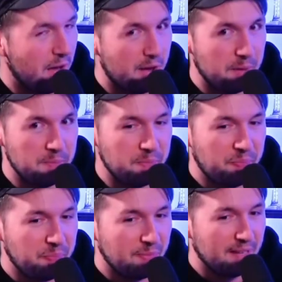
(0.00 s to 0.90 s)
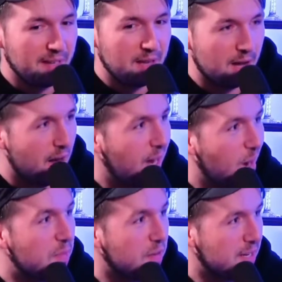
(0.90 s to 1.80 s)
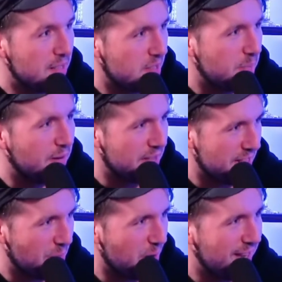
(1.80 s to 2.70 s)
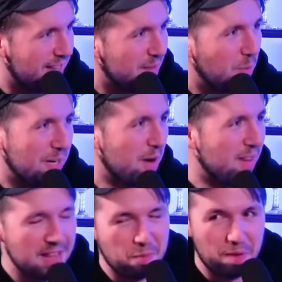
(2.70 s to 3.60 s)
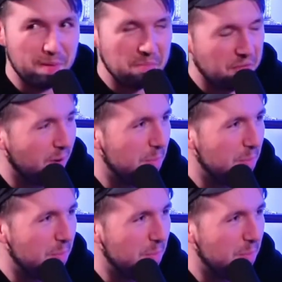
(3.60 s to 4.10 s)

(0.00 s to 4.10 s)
on the Fellas podcast that he got into Ethereum at $9 back in